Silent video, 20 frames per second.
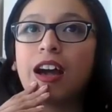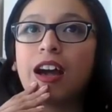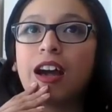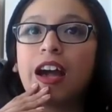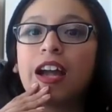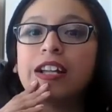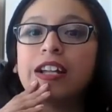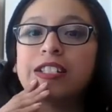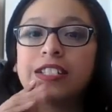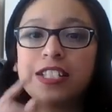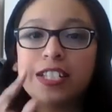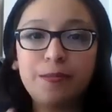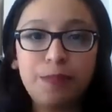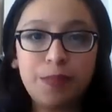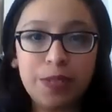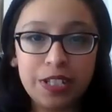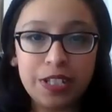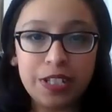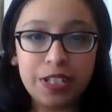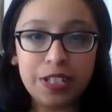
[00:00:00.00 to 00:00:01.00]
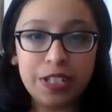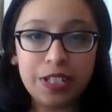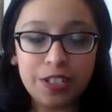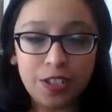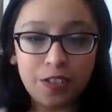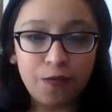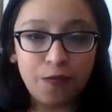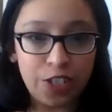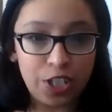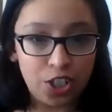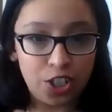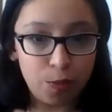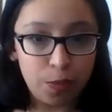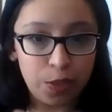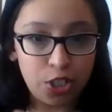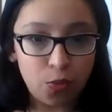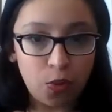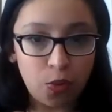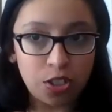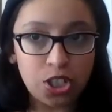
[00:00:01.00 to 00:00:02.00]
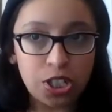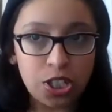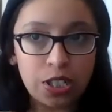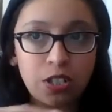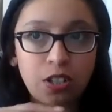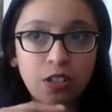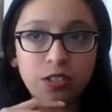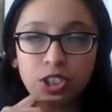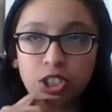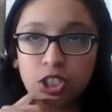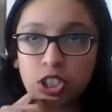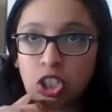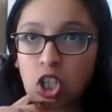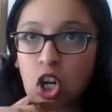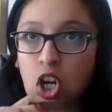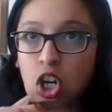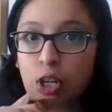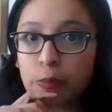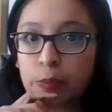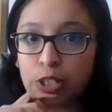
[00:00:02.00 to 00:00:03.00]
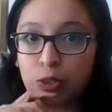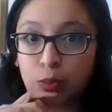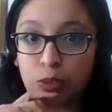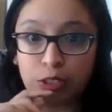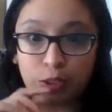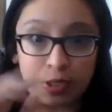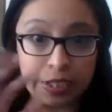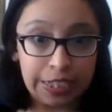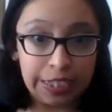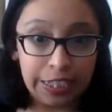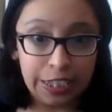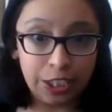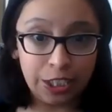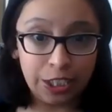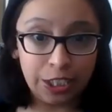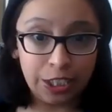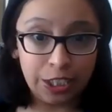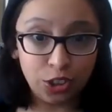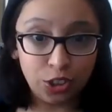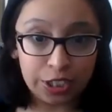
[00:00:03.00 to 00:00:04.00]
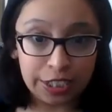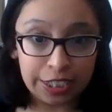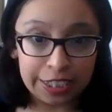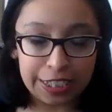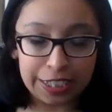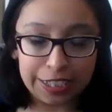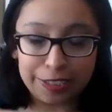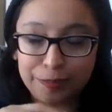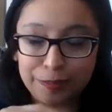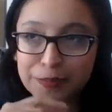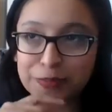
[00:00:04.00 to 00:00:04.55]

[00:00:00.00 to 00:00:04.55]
I did finish binge watching Altered Carbon, which was interesting.